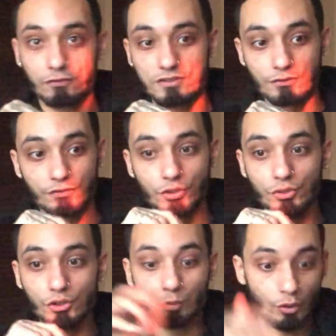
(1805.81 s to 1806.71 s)
view
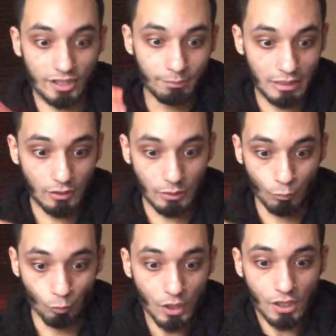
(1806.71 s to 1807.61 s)
you worrying about
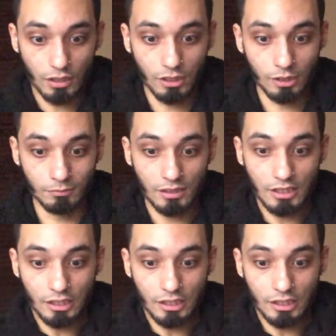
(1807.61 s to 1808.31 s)
um,